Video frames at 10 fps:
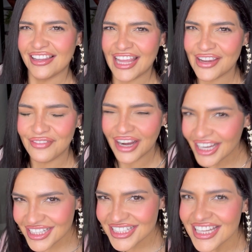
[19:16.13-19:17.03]
like what
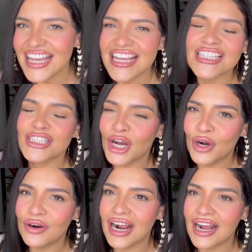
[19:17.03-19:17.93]

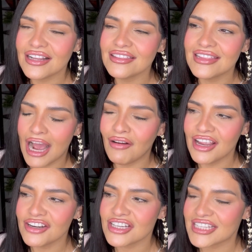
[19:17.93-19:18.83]
so now
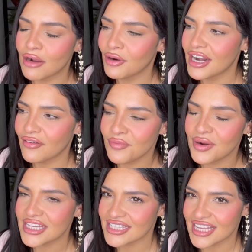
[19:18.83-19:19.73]
i understand what
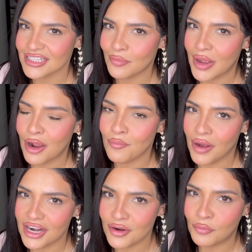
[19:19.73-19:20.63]
everybody says about
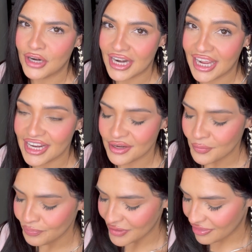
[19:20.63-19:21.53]
bond number nine
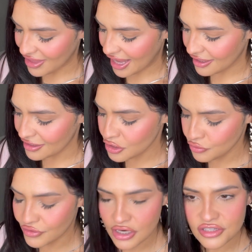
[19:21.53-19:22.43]
that
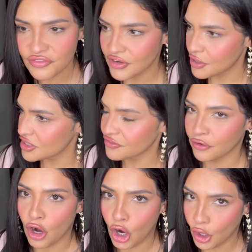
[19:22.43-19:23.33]
you there's a fragrance
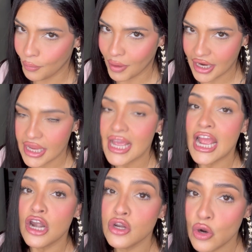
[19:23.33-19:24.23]
for everybody
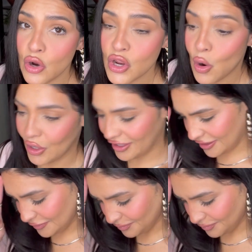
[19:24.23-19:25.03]
new york